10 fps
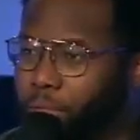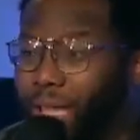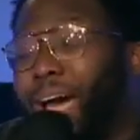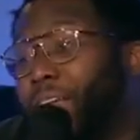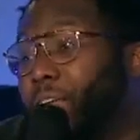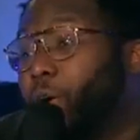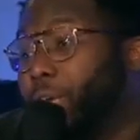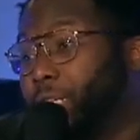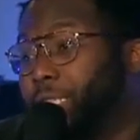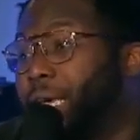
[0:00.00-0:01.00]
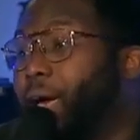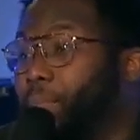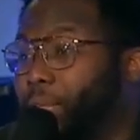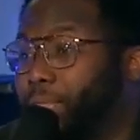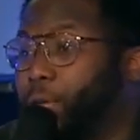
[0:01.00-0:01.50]
I didn't know at the
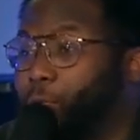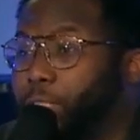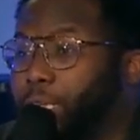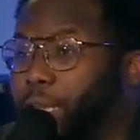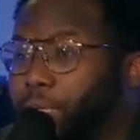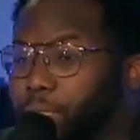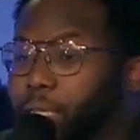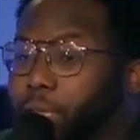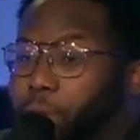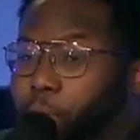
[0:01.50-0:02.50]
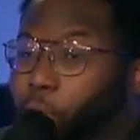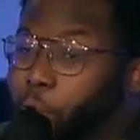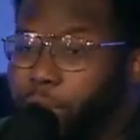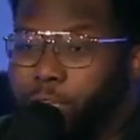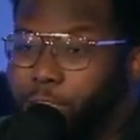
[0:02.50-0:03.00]
time that that was like gonna
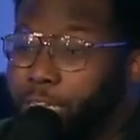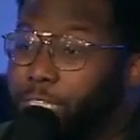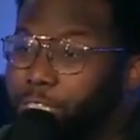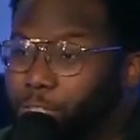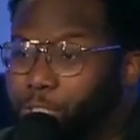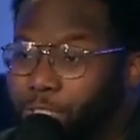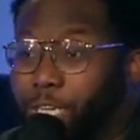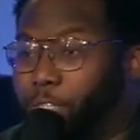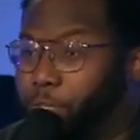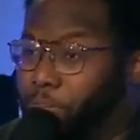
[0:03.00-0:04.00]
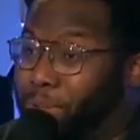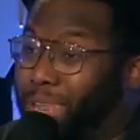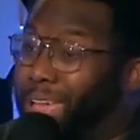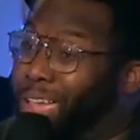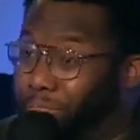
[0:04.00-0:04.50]
mark and change the trajectory of my
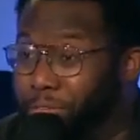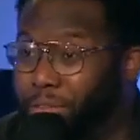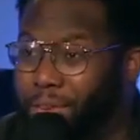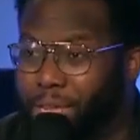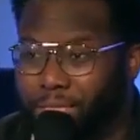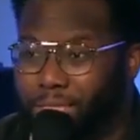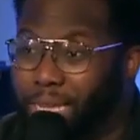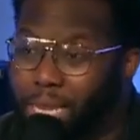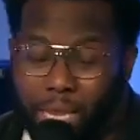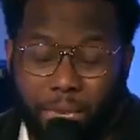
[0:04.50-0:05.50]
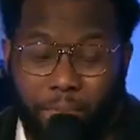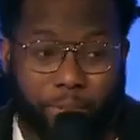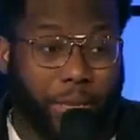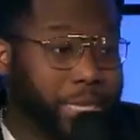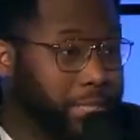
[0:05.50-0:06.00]
life for the next decade
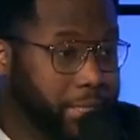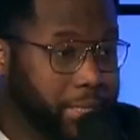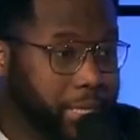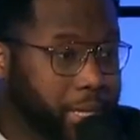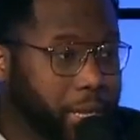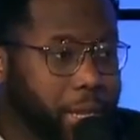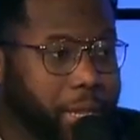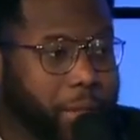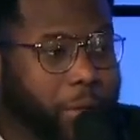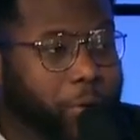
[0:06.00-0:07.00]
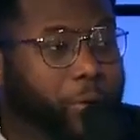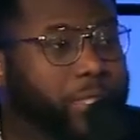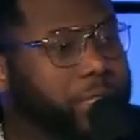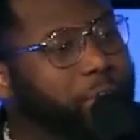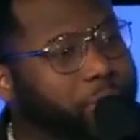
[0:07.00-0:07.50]
plus.
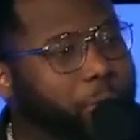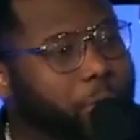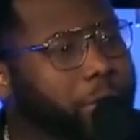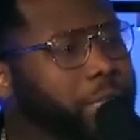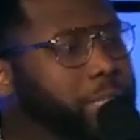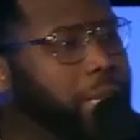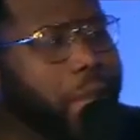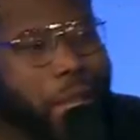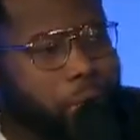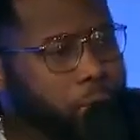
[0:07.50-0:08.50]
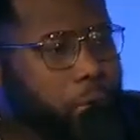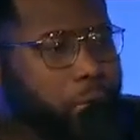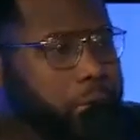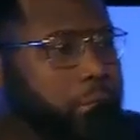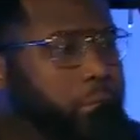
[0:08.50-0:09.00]
Received the word. I said, I don't know
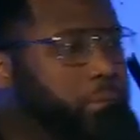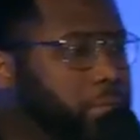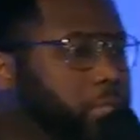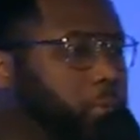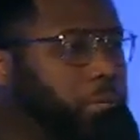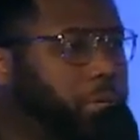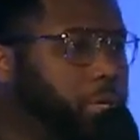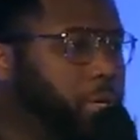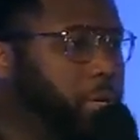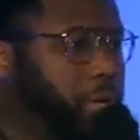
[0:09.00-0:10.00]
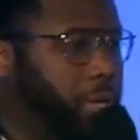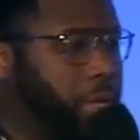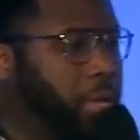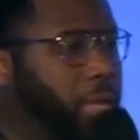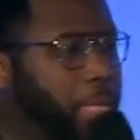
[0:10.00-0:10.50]
what to do with this word.
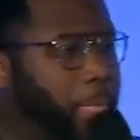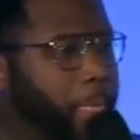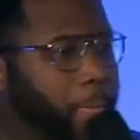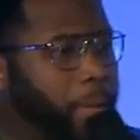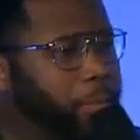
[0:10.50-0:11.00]
I'm